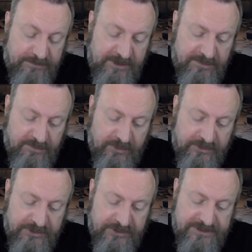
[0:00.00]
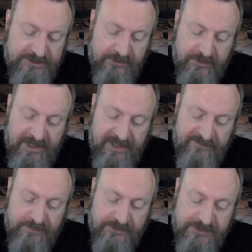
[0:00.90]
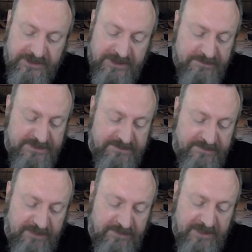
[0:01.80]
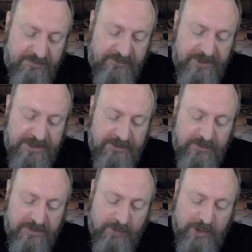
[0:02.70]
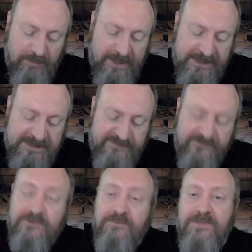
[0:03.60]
medium mortars, or heavy mortar teams may be upgraded with wild bikes for